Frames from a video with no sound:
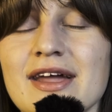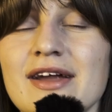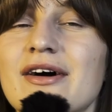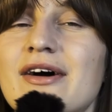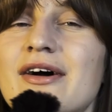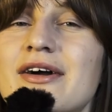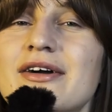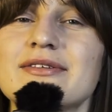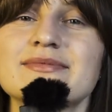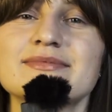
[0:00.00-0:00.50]

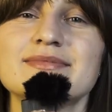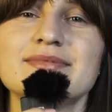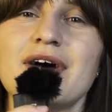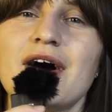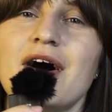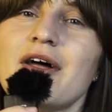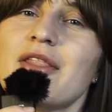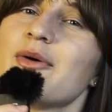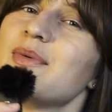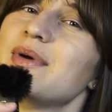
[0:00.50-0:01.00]
are
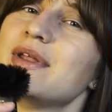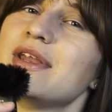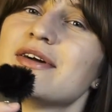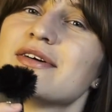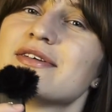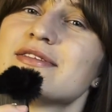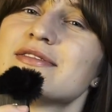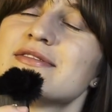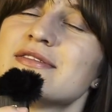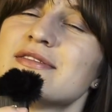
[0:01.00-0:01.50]
other
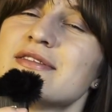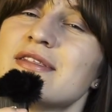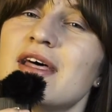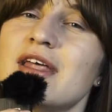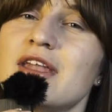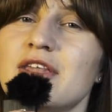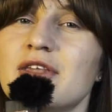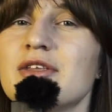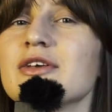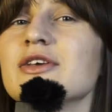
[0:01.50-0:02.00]
videos
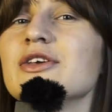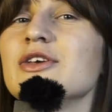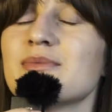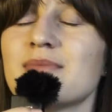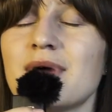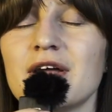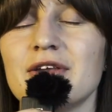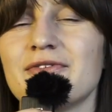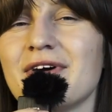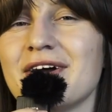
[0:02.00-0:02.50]
that you
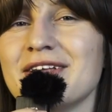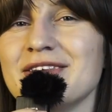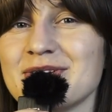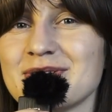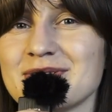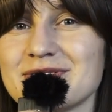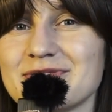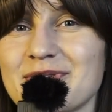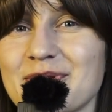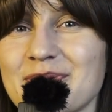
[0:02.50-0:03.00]
might find
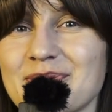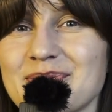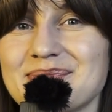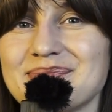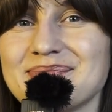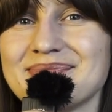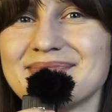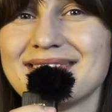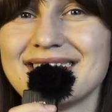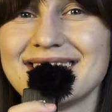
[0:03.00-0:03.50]
useful.
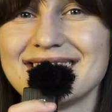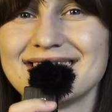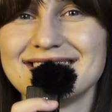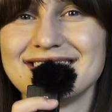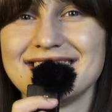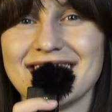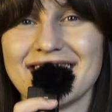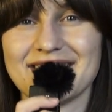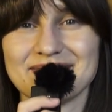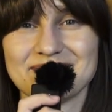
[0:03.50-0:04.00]

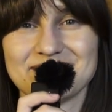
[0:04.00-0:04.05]
See ya.